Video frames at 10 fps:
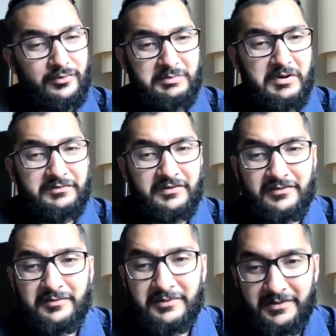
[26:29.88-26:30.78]
of what the
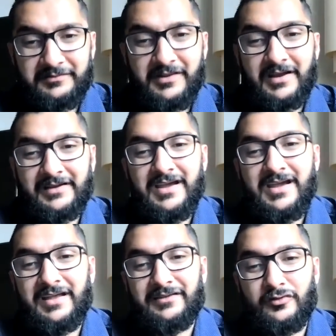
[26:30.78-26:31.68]
Prophet lived like.
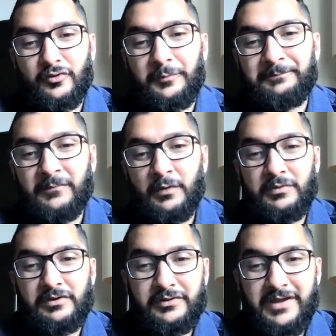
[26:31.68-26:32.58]
And so when
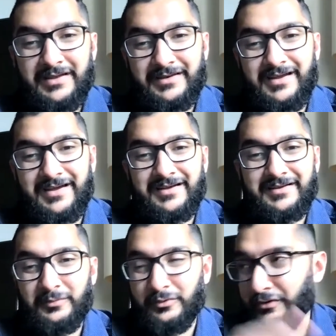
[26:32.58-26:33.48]
we look at, we're